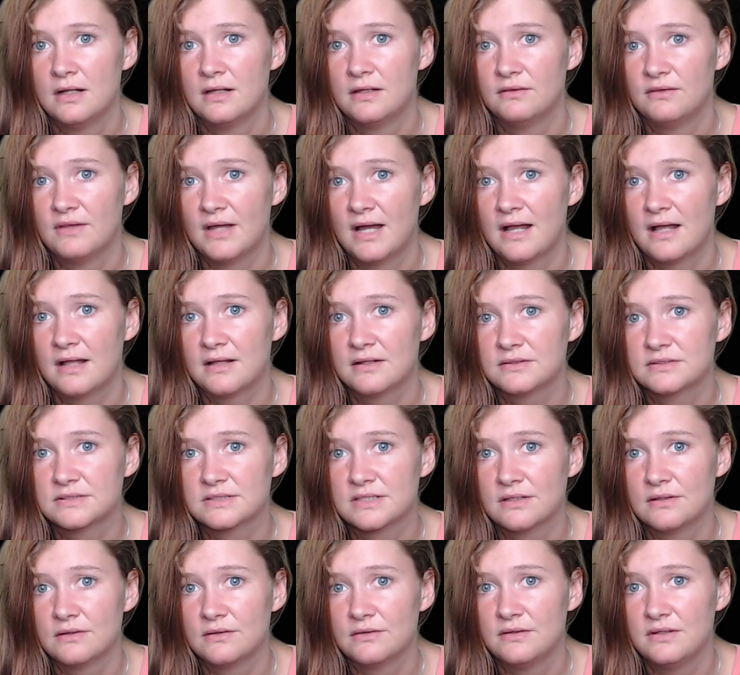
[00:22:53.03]
that
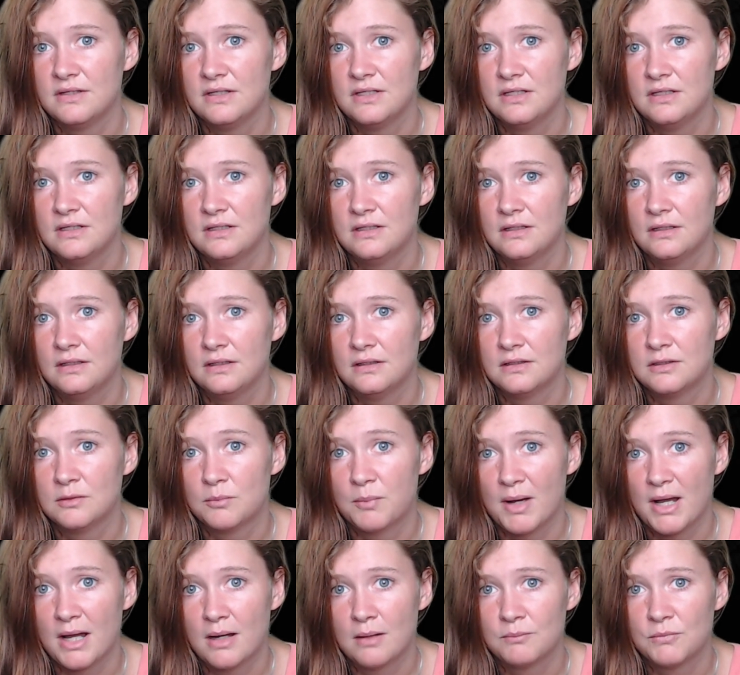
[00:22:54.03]
the
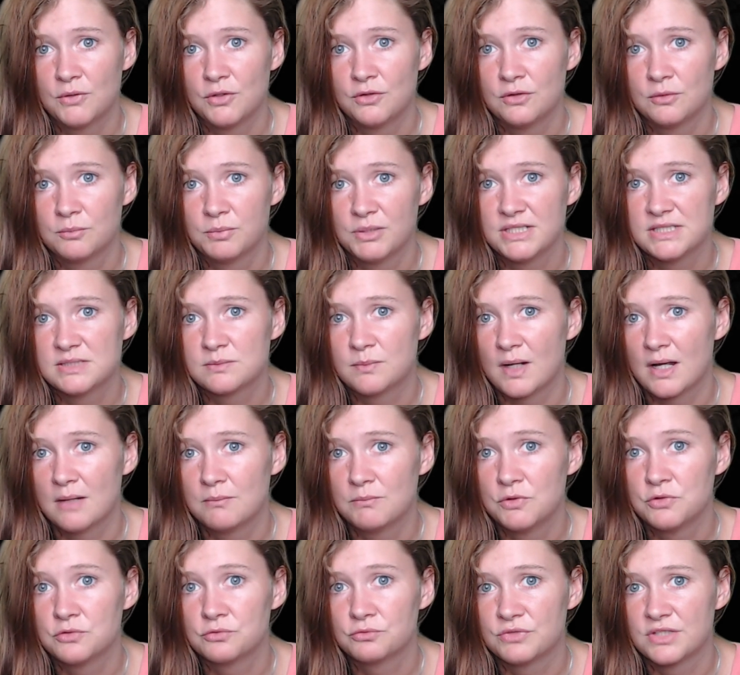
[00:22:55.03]
department, the police
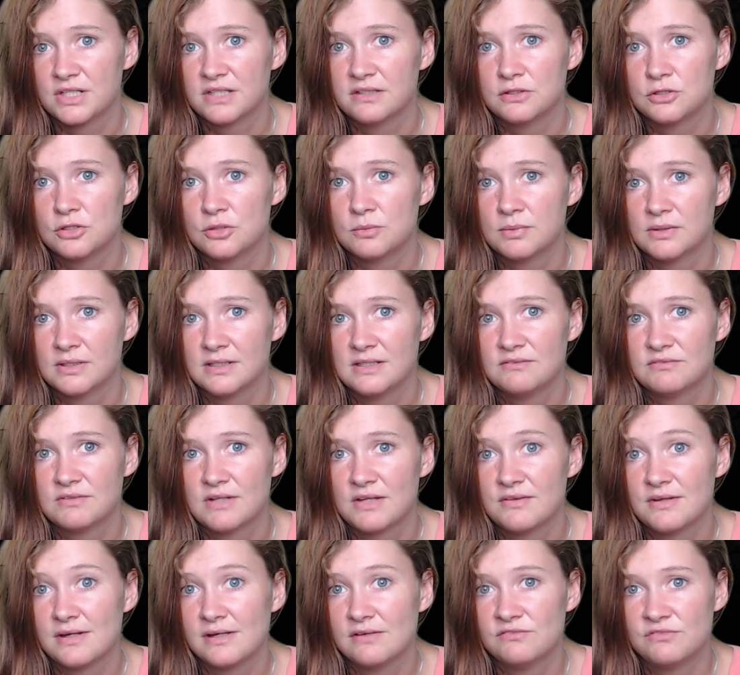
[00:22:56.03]
department, really do believe
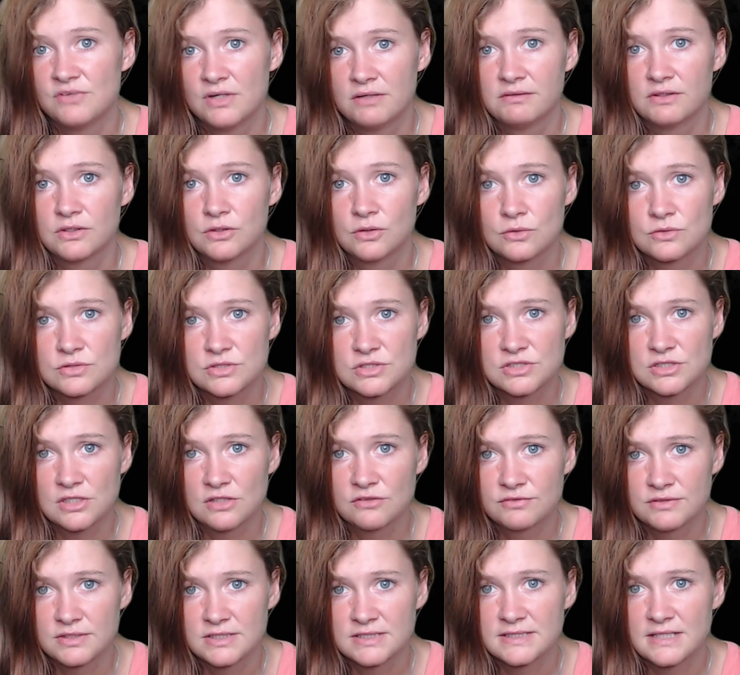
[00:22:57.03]
that they are very close to
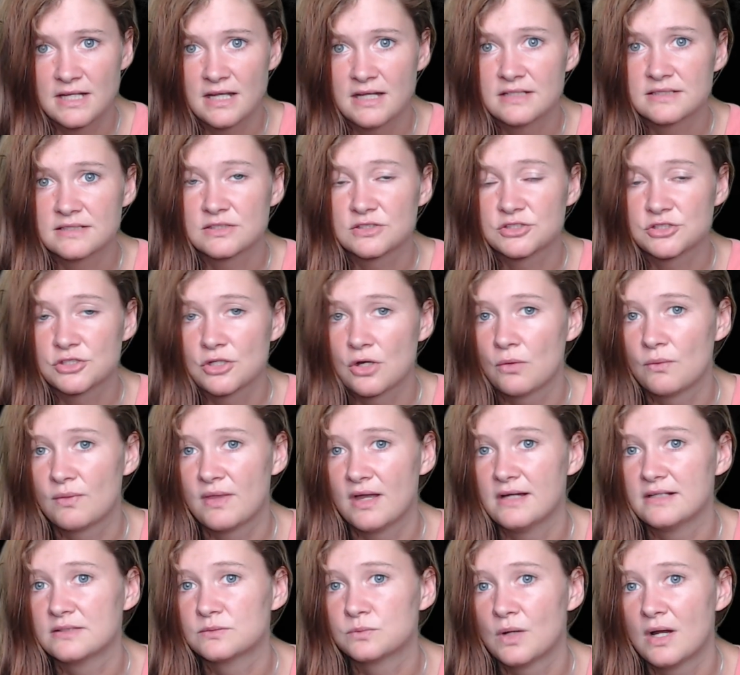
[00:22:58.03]
solving this case. So
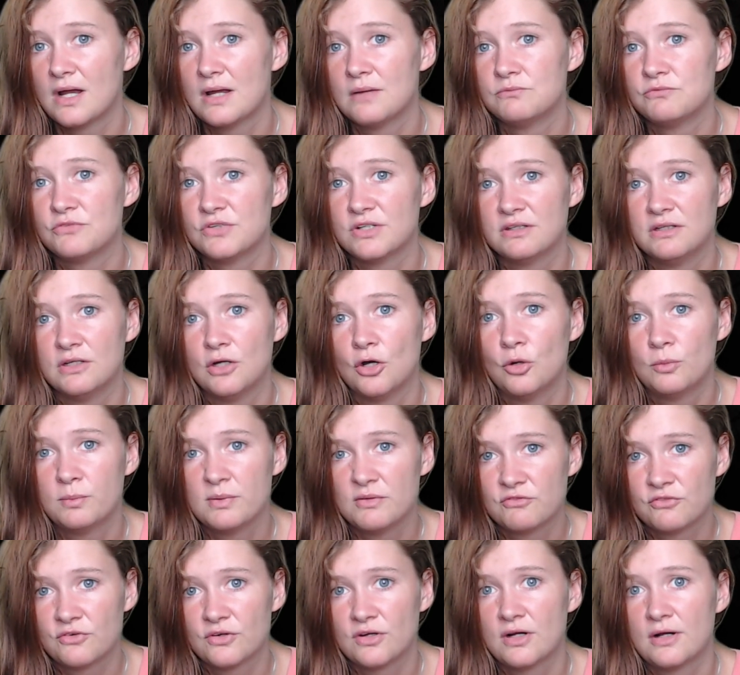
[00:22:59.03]
that is what I'm really
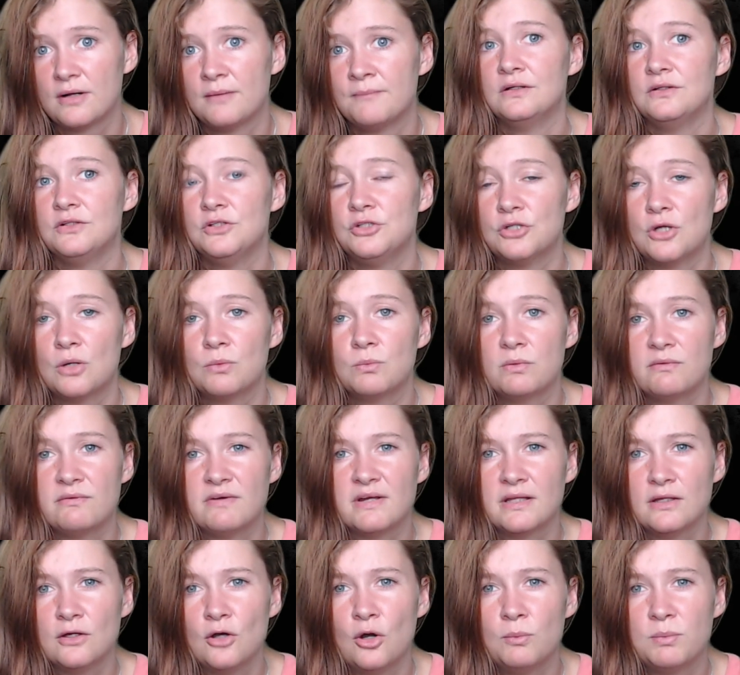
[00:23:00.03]
hoping for. You know, we're
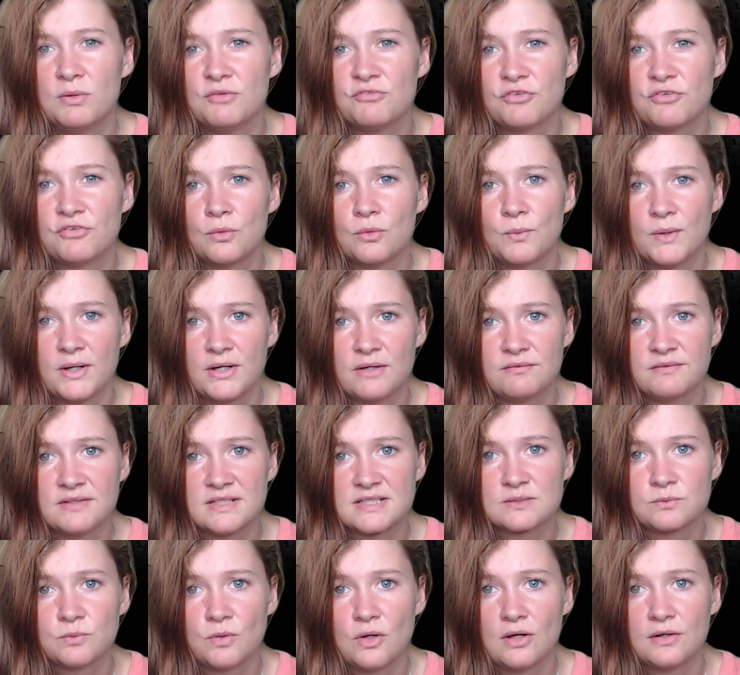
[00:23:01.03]
really hoping win on
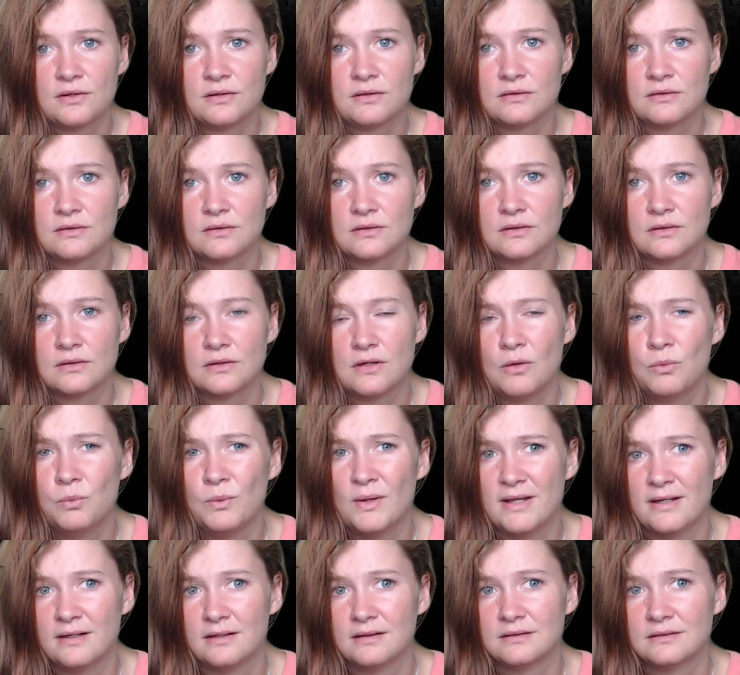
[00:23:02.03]
this one. A
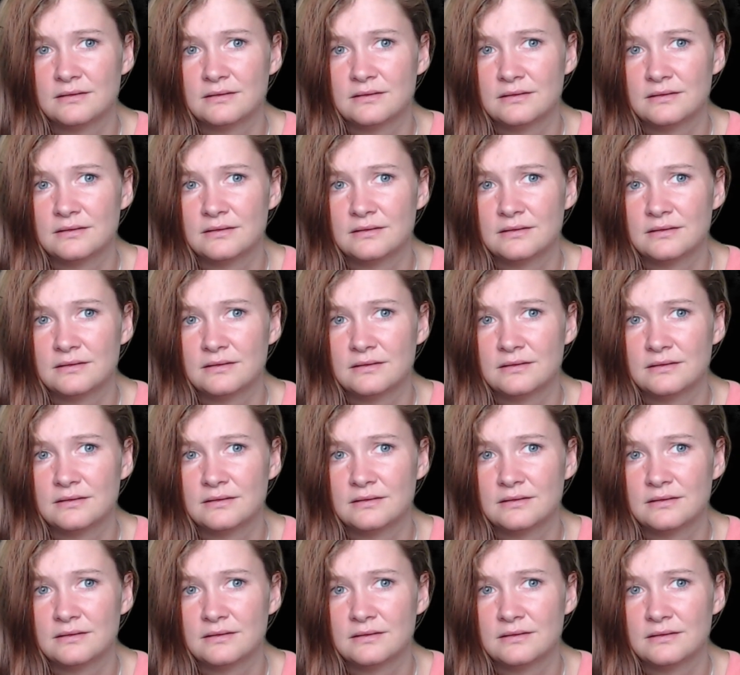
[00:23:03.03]
win.